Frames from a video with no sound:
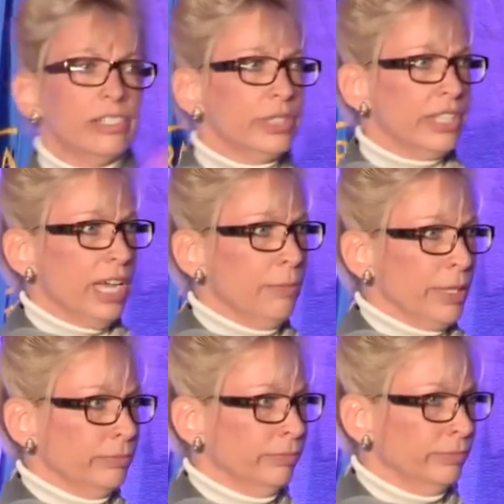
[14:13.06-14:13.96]

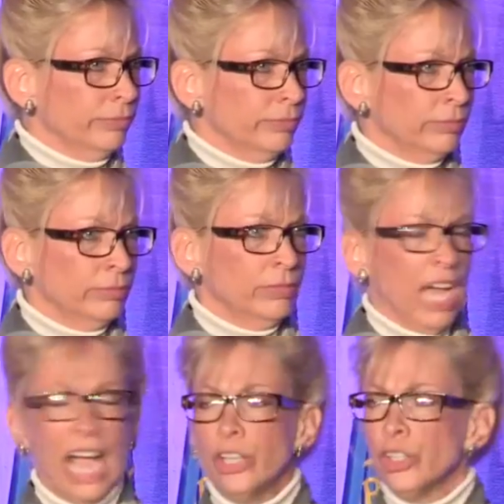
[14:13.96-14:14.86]
entitlement.
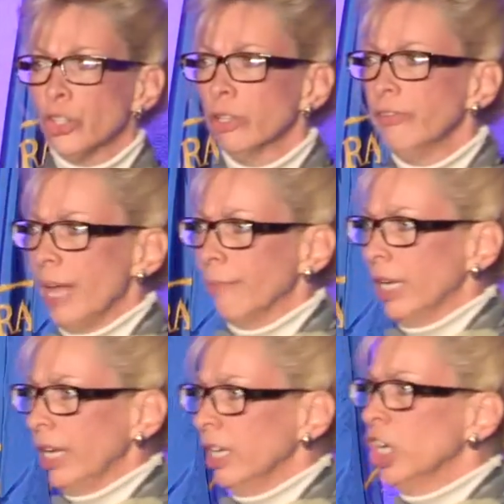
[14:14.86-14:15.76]
I deserve that
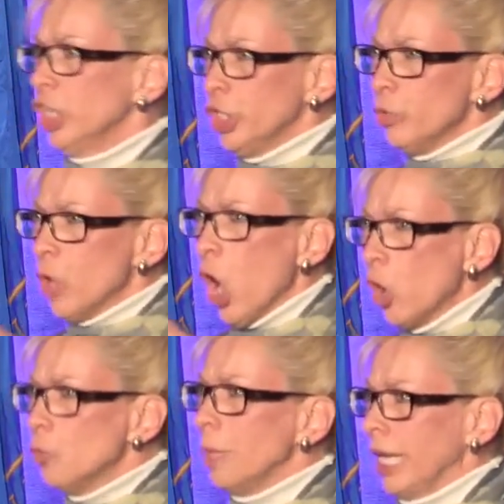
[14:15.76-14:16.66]
money. You
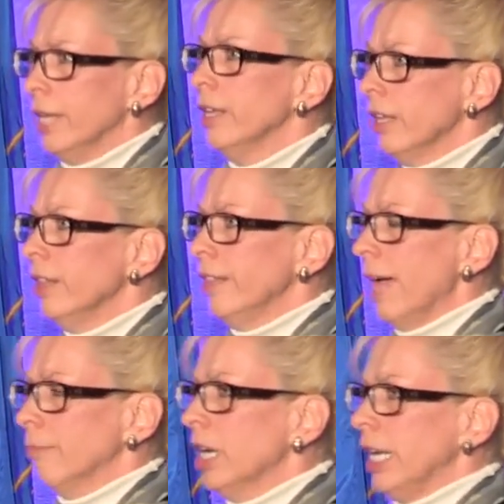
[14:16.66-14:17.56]
owe me
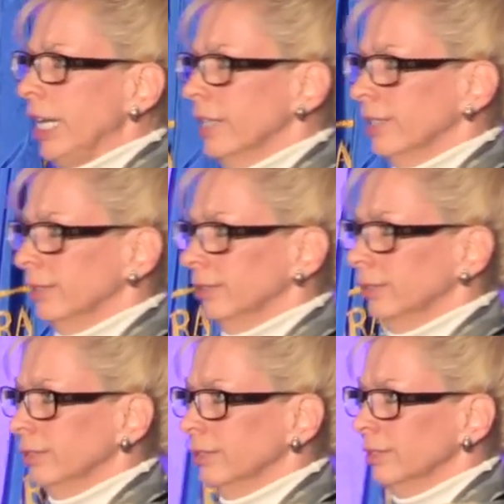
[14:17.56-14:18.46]
that money.
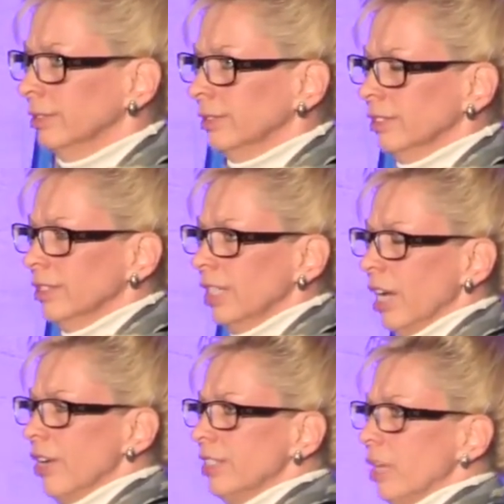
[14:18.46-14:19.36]

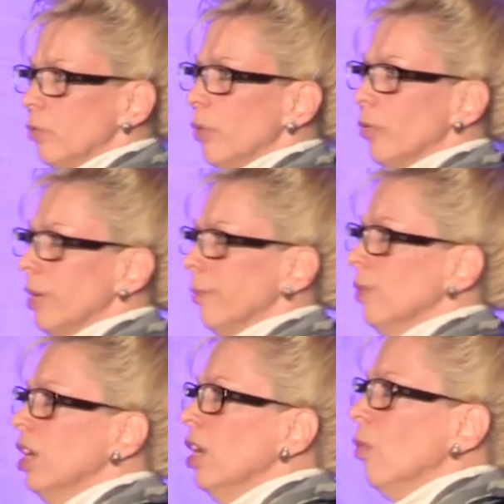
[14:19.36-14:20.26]
I said, what
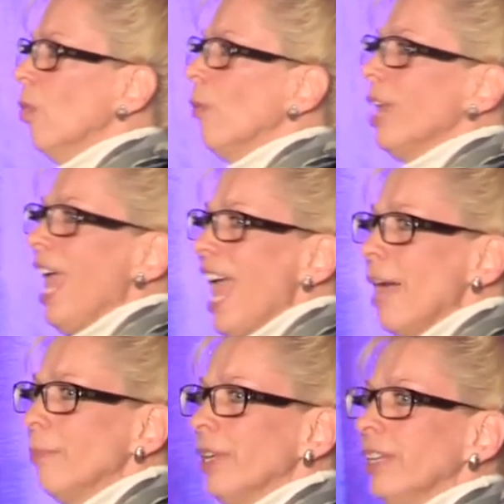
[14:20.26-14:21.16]
would
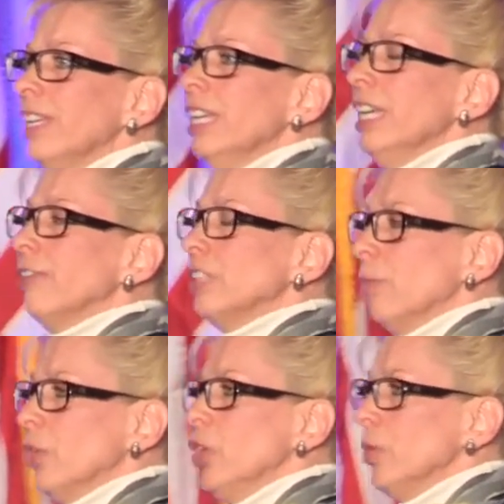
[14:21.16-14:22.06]
happen if
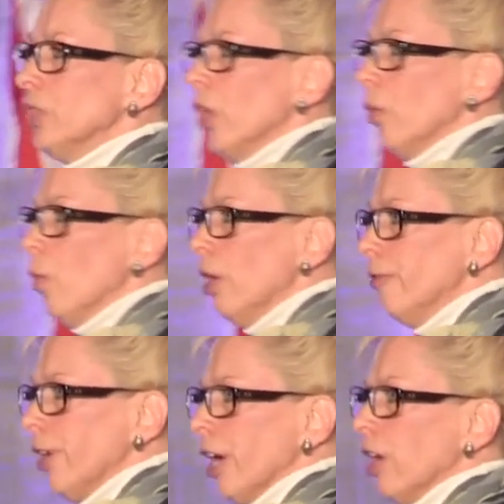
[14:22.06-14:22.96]
someone who is on
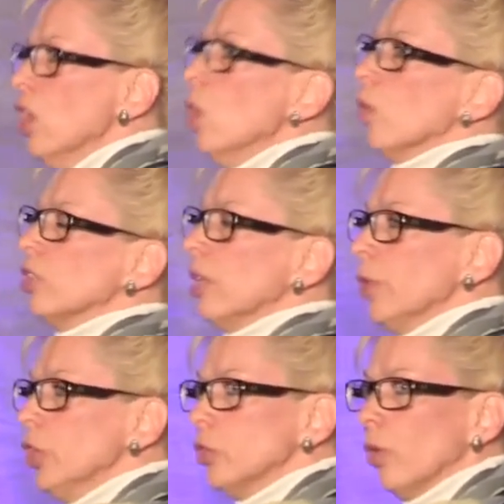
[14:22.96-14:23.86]
welfare or
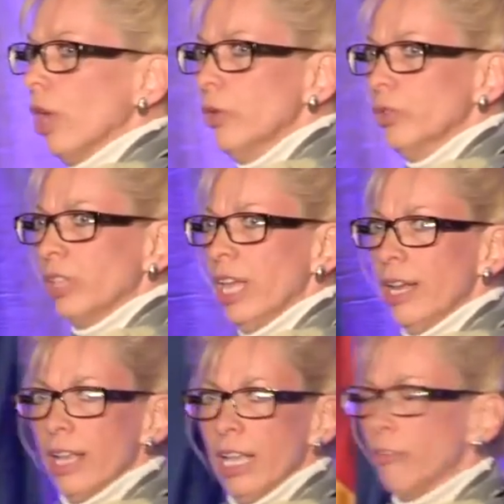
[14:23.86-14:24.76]
someone who's
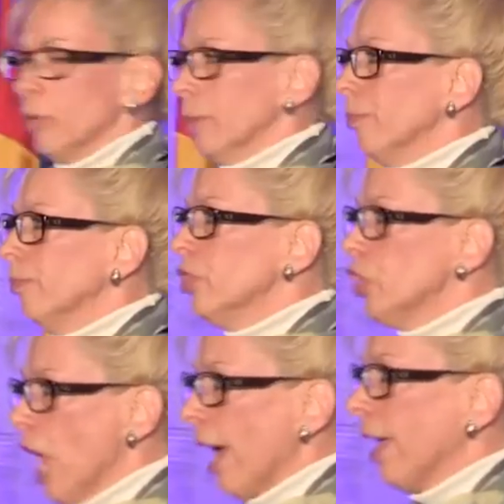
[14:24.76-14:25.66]
getting a government
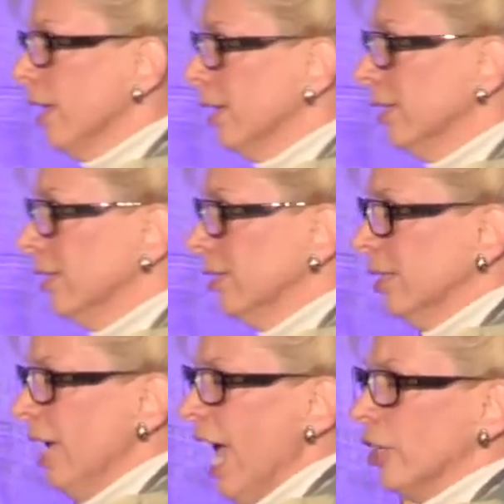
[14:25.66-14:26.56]
check
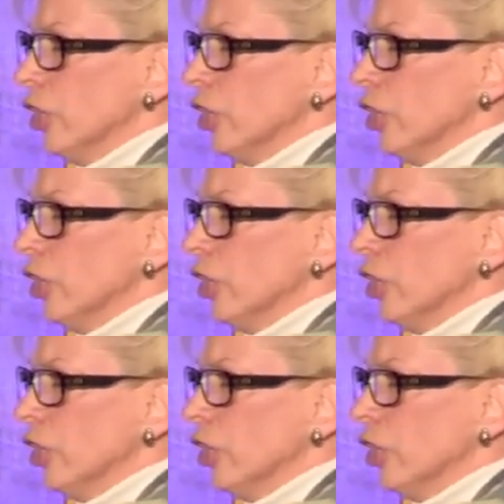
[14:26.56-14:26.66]
had to